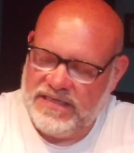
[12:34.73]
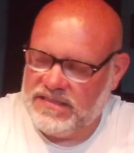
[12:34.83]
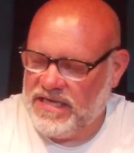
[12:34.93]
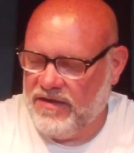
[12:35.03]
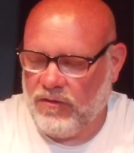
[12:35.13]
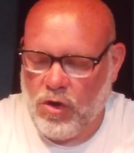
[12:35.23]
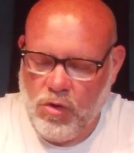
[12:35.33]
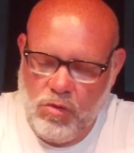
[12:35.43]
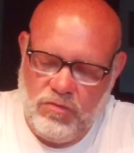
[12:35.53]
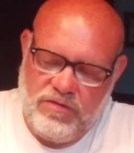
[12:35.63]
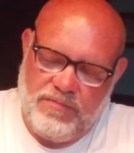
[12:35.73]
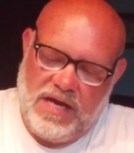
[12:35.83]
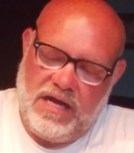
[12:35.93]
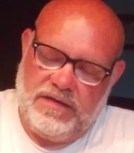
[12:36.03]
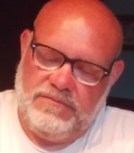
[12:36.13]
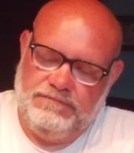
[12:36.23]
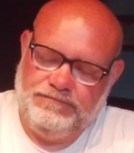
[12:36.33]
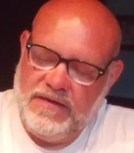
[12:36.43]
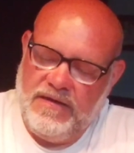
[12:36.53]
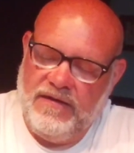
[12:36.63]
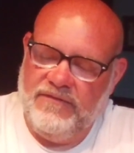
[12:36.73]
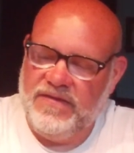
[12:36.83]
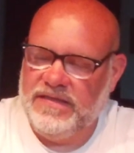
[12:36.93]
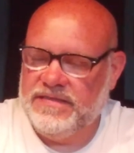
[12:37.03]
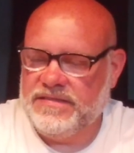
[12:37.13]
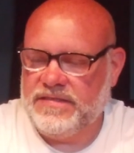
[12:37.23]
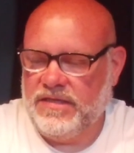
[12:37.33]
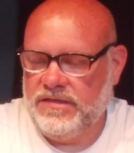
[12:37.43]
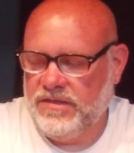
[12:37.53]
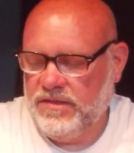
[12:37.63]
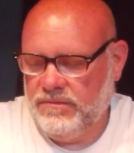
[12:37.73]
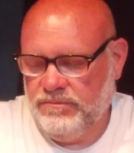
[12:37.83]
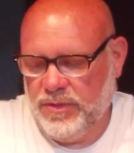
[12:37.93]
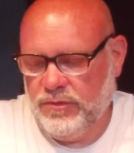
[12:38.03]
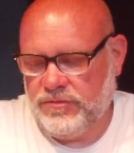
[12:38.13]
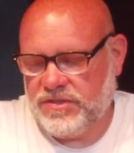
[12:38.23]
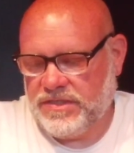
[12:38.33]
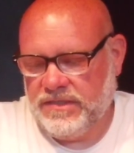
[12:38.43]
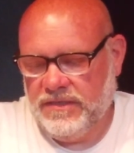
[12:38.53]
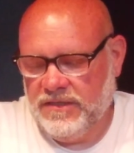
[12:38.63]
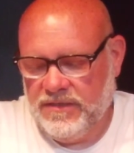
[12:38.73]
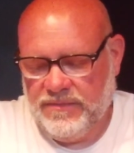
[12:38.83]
he does have a hole in the bottom of his boots.